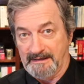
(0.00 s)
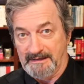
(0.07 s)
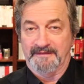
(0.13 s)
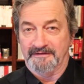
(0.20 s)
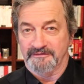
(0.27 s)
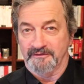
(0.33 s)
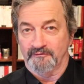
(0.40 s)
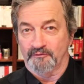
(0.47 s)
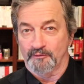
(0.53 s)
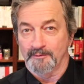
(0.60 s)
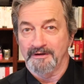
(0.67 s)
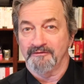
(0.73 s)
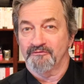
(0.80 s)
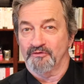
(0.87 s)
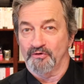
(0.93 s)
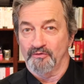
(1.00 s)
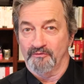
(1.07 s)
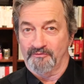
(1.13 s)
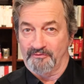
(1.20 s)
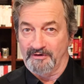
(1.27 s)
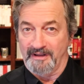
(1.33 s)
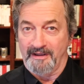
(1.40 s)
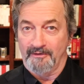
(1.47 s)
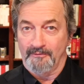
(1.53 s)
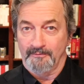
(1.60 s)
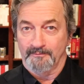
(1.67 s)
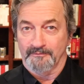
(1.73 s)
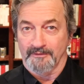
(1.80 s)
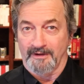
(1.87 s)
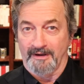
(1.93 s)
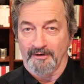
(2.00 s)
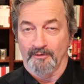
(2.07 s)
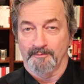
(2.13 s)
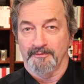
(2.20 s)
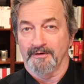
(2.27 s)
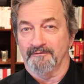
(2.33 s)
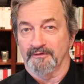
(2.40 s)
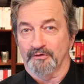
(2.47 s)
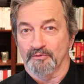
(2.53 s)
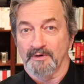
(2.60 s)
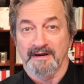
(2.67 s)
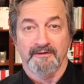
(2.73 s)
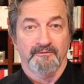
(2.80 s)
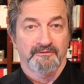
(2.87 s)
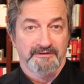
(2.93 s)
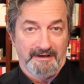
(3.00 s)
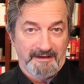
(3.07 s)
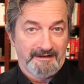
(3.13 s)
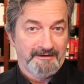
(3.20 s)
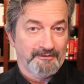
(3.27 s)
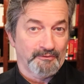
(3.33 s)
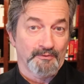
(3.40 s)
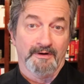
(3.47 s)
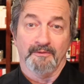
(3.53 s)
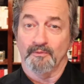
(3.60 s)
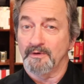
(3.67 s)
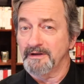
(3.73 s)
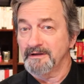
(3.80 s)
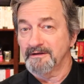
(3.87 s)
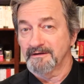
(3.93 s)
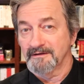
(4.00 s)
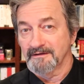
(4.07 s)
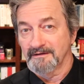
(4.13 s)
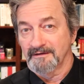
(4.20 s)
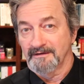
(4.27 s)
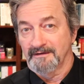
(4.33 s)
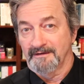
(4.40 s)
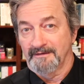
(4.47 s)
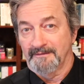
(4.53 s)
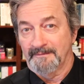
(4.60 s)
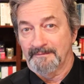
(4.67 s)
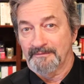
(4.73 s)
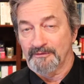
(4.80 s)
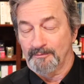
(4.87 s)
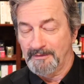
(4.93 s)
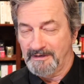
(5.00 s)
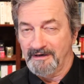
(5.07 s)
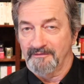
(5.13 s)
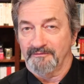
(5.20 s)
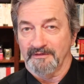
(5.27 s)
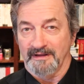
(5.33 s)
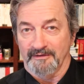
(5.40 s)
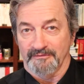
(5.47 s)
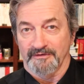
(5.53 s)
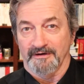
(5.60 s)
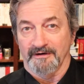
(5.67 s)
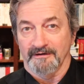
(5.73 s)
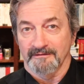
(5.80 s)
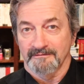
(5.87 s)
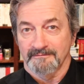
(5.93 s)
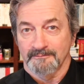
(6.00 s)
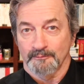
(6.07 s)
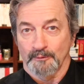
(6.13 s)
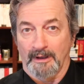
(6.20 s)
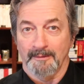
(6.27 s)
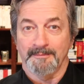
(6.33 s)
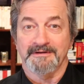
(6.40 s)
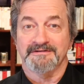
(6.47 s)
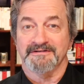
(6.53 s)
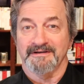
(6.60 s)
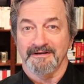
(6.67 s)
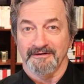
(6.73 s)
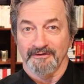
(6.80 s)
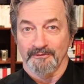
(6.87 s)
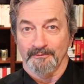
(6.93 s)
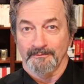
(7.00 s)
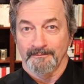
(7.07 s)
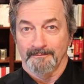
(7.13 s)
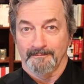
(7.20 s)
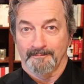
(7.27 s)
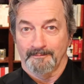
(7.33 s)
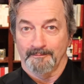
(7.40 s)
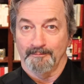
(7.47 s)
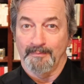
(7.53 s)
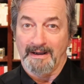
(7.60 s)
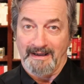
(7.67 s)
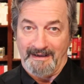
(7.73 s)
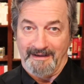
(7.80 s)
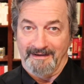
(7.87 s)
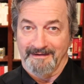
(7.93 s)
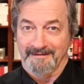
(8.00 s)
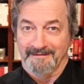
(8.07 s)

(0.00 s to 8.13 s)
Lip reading: That's it for me, for you for now. I hope you have a great day and a great week. Be careful out there. I'll be seeing you. Bye.